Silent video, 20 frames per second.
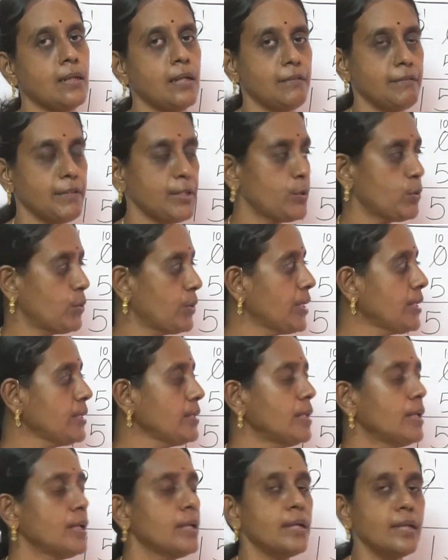Let me do
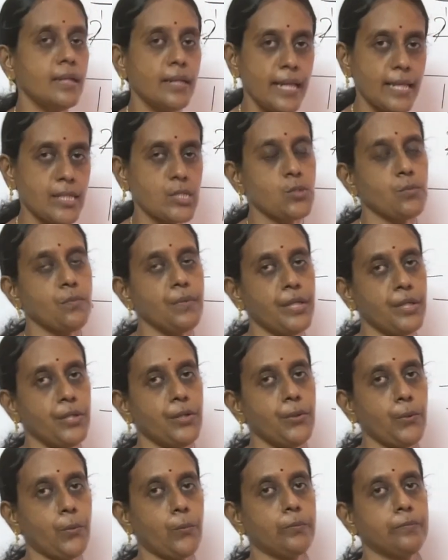in next
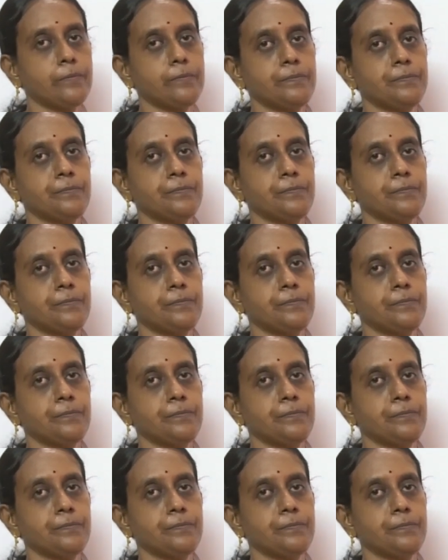video.